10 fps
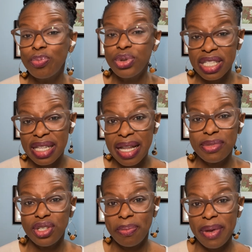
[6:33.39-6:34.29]
putting them
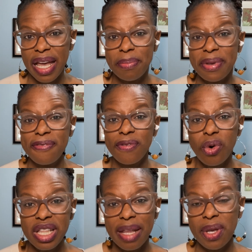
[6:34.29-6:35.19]
to bed before
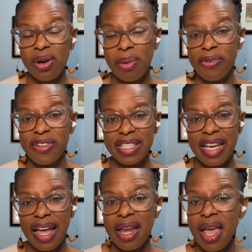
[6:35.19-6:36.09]
they become
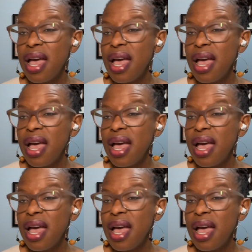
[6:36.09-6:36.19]
overtired.